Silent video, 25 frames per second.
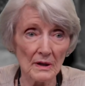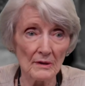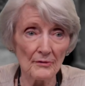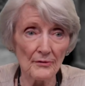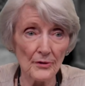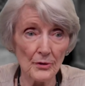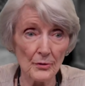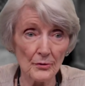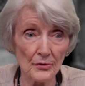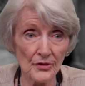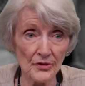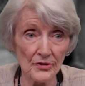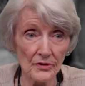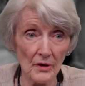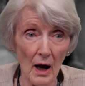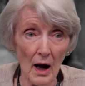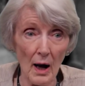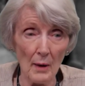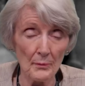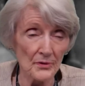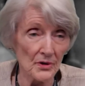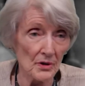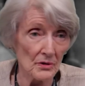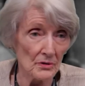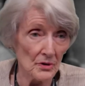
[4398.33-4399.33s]
If you
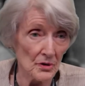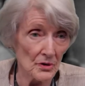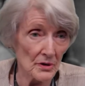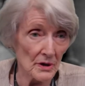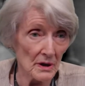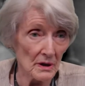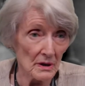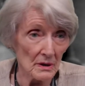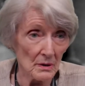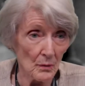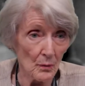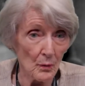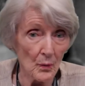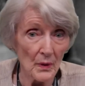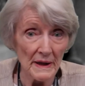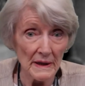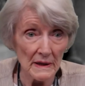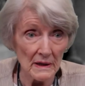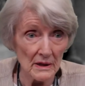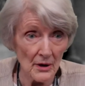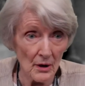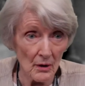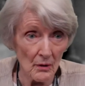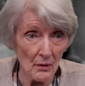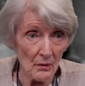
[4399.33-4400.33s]
stopped to look in a
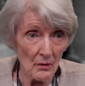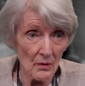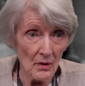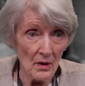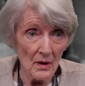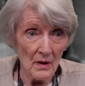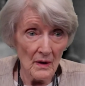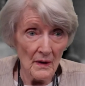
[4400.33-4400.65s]
window